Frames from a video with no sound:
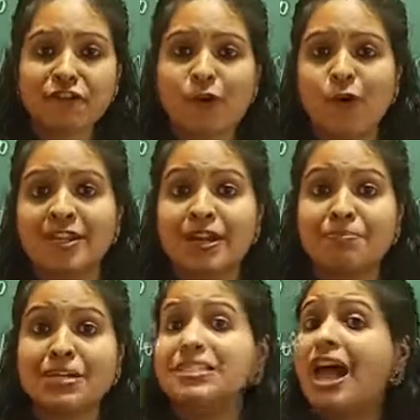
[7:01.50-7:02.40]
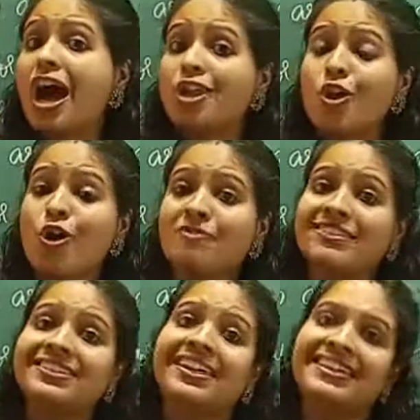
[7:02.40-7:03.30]
of whole numbers along
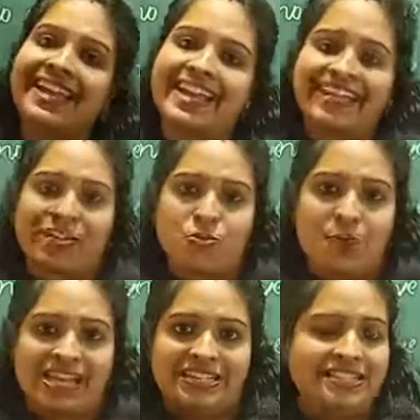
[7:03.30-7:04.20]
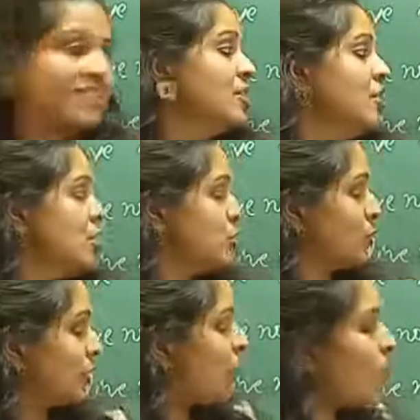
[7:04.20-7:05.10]
with the negative ones.
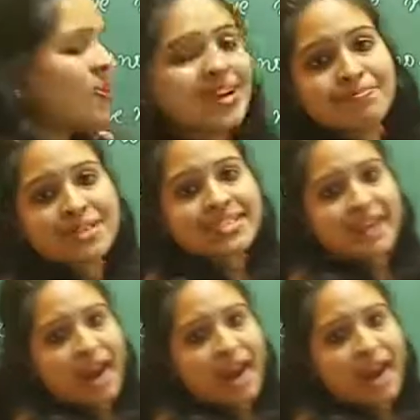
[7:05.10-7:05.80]
So, the whole number